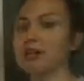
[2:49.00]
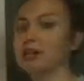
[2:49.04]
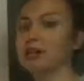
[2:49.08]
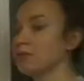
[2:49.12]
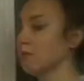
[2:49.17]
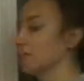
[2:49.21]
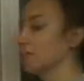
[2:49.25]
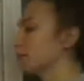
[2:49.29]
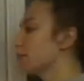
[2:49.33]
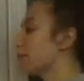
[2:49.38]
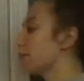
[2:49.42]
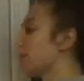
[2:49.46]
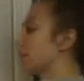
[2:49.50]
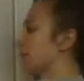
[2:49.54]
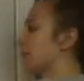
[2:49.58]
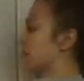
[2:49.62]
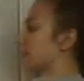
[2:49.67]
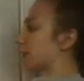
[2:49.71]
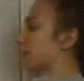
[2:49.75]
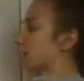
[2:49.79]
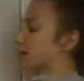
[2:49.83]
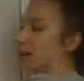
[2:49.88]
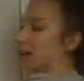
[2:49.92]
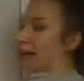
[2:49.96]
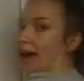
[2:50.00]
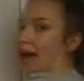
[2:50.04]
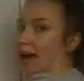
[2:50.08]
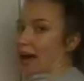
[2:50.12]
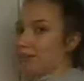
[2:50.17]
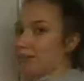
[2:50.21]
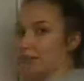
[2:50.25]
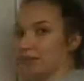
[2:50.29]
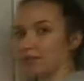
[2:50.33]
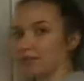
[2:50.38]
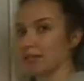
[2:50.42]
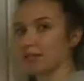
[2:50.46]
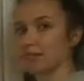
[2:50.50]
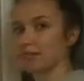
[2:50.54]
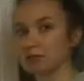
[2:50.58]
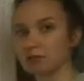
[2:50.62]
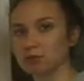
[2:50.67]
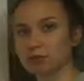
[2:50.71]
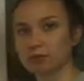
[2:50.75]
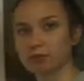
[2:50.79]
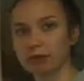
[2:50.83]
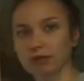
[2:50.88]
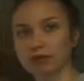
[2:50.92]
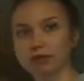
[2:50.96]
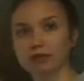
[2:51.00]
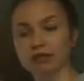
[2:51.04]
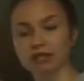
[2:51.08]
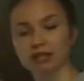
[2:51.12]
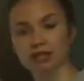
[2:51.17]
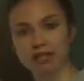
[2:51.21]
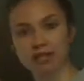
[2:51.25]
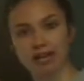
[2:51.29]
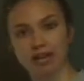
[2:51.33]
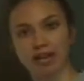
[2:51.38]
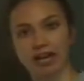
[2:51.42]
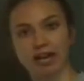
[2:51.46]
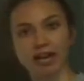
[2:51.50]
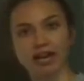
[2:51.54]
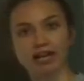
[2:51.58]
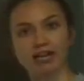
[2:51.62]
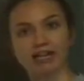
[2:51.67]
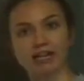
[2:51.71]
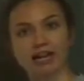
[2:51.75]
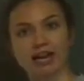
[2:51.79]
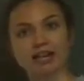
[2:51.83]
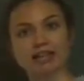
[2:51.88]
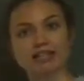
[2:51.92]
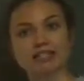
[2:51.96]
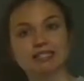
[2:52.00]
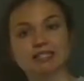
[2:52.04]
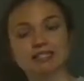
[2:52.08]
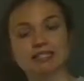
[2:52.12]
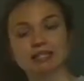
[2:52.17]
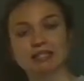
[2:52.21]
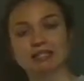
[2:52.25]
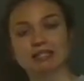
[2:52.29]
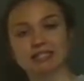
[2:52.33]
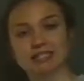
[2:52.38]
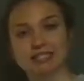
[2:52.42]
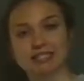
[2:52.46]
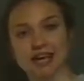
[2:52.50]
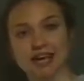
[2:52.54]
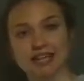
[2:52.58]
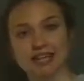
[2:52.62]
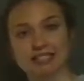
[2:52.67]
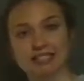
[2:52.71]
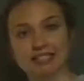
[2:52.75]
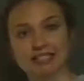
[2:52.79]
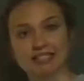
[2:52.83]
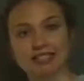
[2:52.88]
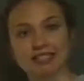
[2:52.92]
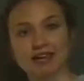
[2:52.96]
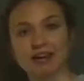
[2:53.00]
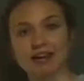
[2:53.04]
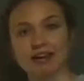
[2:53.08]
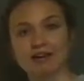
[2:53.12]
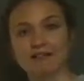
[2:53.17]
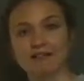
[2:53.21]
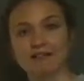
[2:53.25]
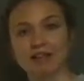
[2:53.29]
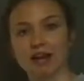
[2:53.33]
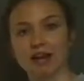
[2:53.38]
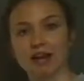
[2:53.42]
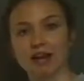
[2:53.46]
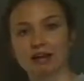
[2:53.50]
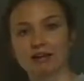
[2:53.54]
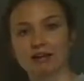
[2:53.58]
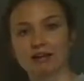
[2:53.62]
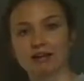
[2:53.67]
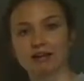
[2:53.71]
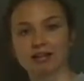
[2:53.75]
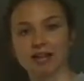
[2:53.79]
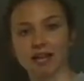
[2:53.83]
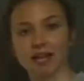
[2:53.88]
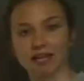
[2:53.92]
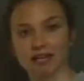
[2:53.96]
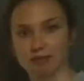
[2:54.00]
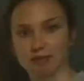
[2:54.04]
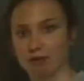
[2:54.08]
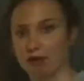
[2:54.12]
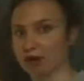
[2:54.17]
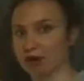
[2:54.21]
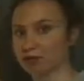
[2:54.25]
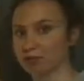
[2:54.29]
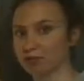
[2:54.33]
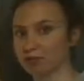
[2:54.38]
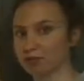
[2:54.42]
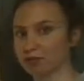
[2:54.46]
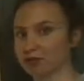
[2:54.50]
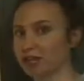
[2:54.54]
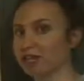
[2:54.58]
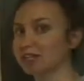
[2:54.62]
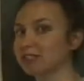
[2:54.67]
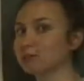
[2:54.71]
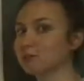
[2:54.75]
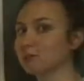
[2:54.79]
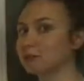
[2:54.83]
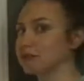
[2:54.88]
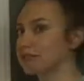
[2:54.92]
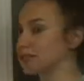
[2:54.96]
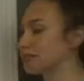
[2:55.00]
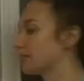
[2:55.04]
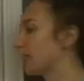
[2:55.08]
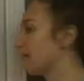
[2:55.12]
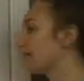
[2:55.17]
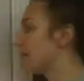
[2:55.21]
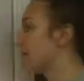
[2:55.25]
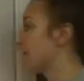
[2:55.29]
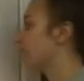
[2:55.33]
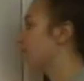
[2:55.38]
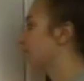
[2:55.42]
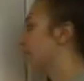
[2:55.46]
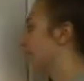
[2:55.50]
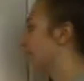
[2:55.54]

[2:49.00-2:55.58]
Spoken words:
We're both going to be happy because we're both going to get a nice slice of that candy bar, a nice piece of it.